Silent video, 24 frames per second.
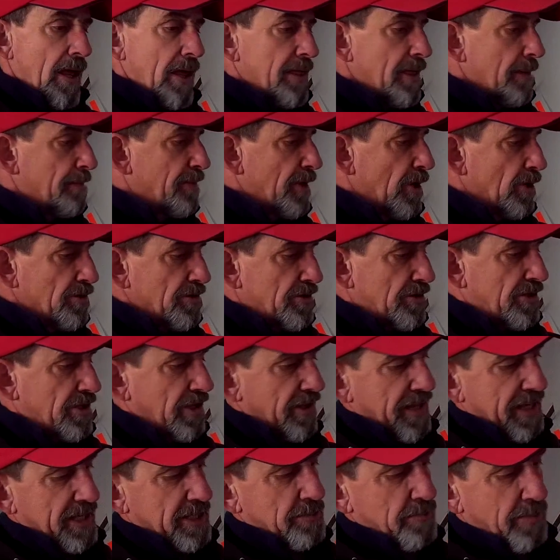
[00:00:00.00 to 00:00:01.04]
pros to
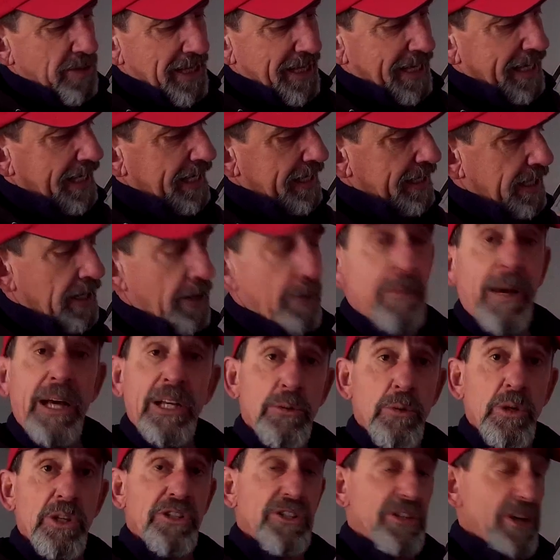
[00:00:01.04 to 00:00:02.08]
this plane, might as
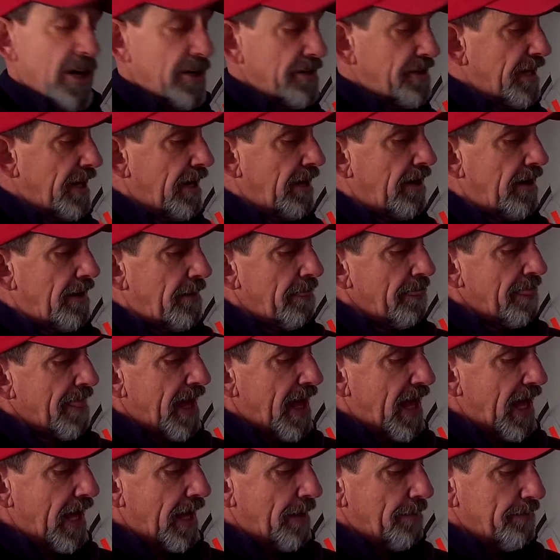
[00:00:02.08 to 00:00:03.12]
well start there.
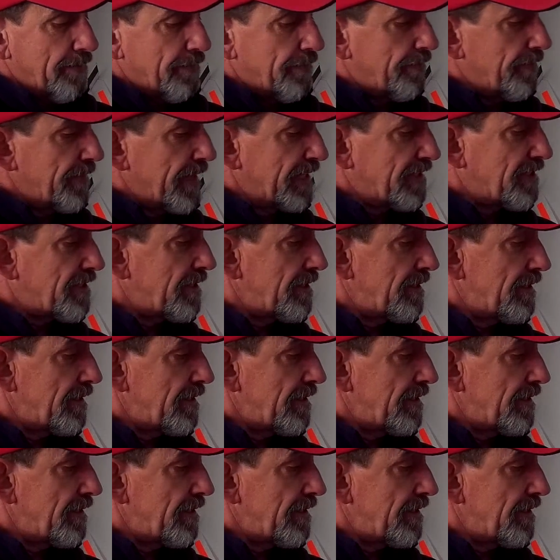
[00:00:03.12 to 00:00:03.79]
The